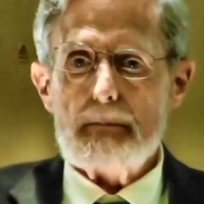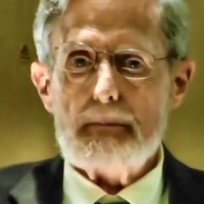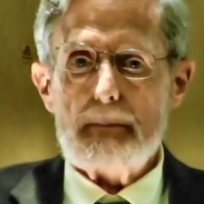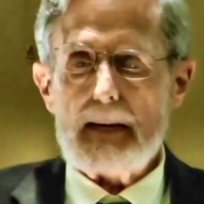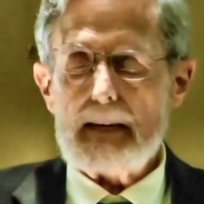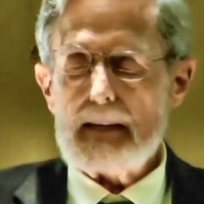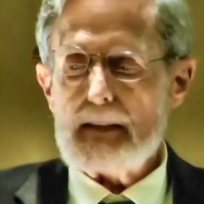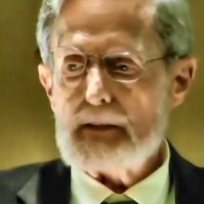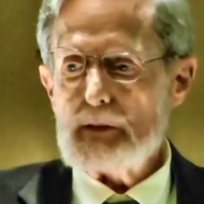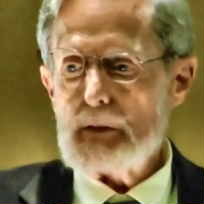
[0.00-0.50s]

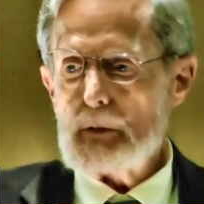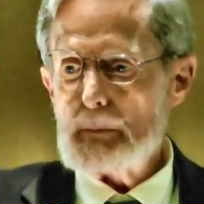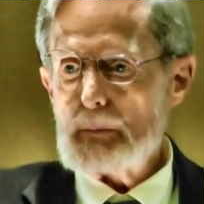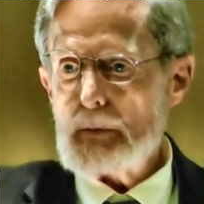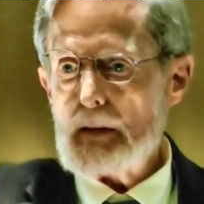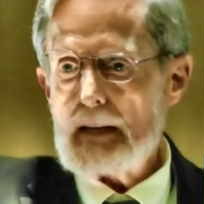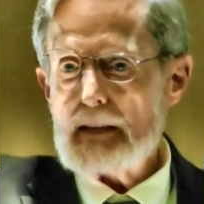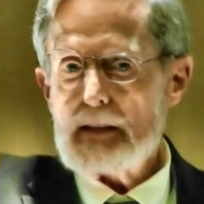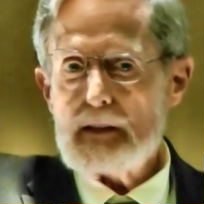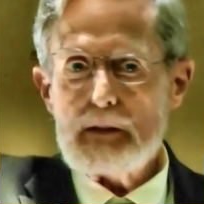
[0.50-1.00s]
Bennett, you
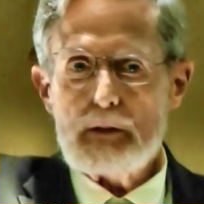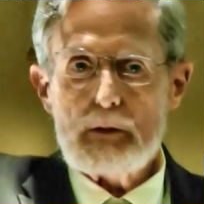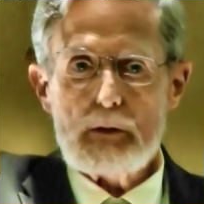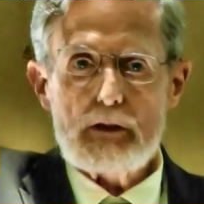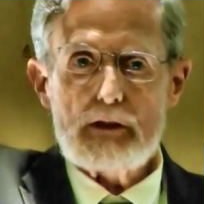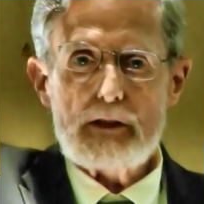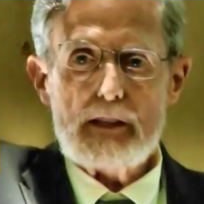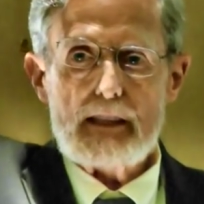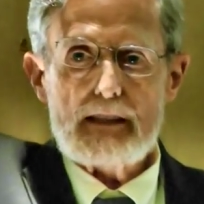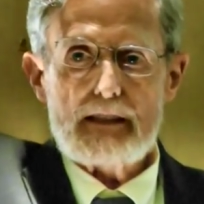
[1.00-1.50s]
pray to
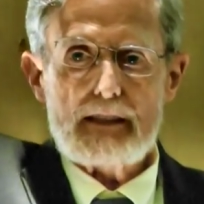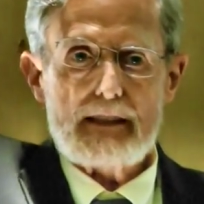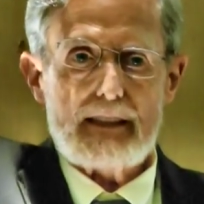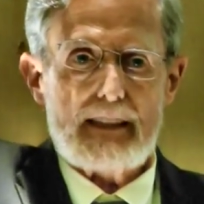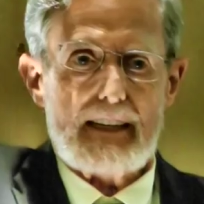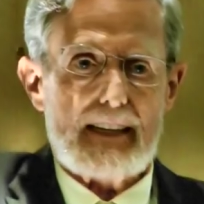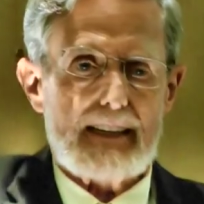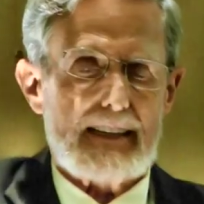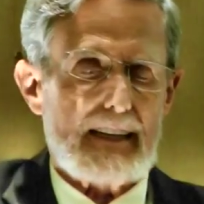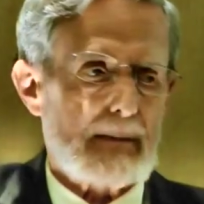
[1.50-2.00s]
your Jesus to
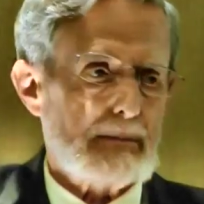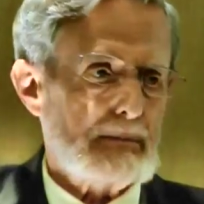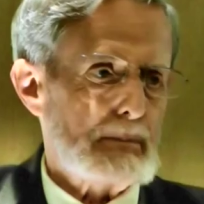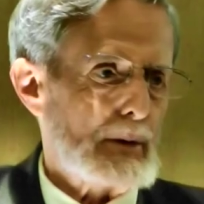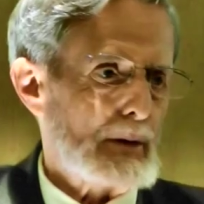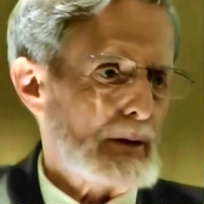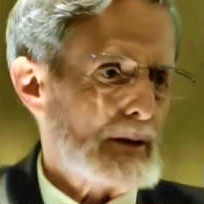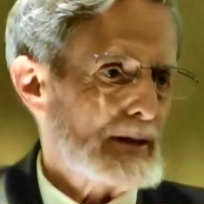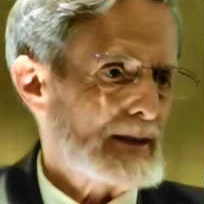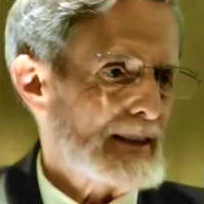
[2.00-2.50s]
get that
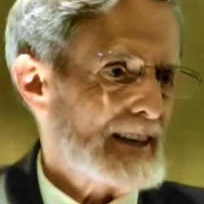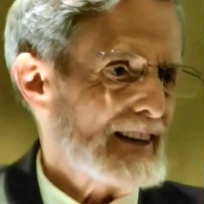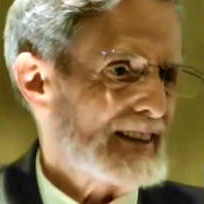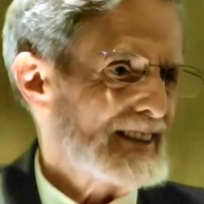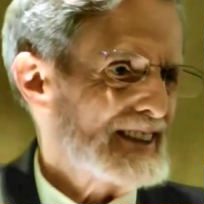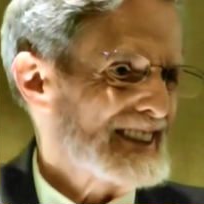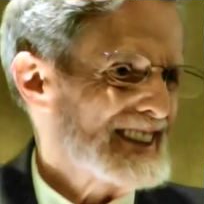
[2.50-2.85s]
ball down.